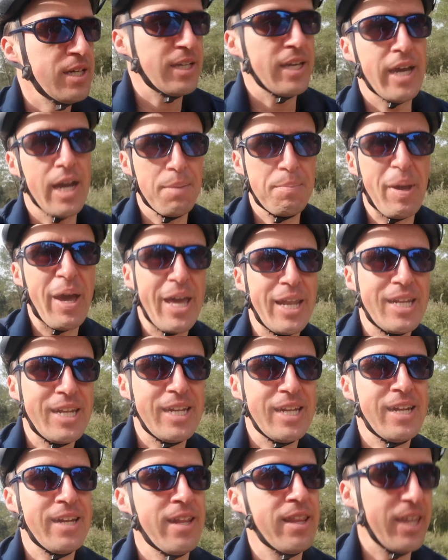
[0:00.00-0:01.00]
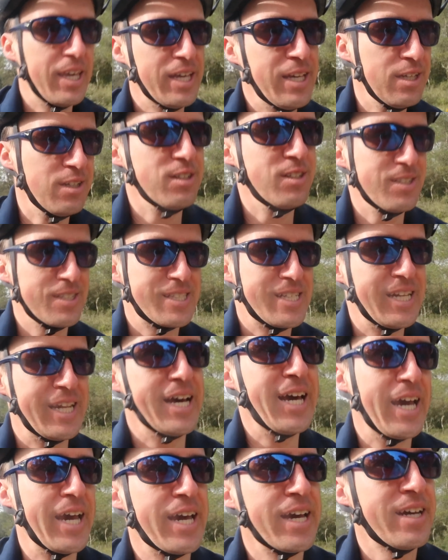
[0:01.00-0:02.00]
yeah, I'm headed into the hills
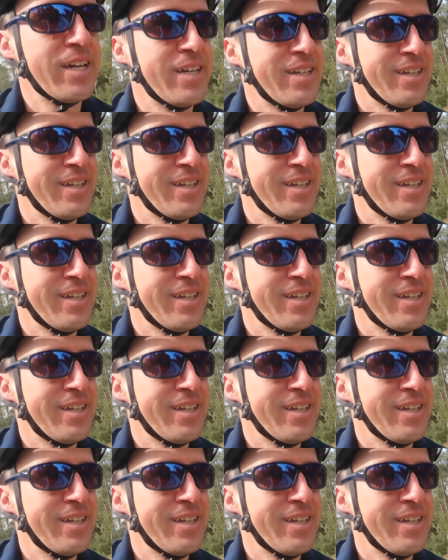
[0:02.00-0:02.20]
today.